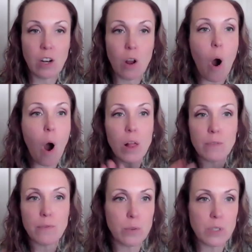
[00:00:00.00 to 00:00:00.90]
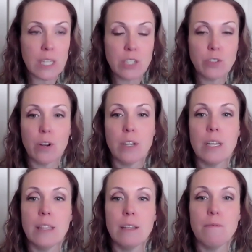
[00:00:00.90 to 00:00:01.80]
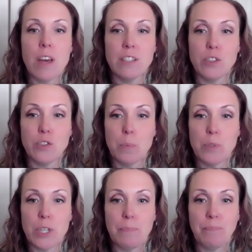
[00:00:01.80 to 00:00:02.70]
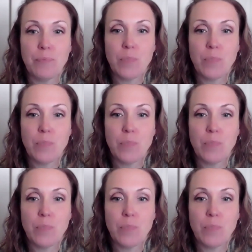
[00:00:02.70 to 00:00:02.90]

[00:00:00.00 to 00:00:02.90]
And all of those links are in the event description.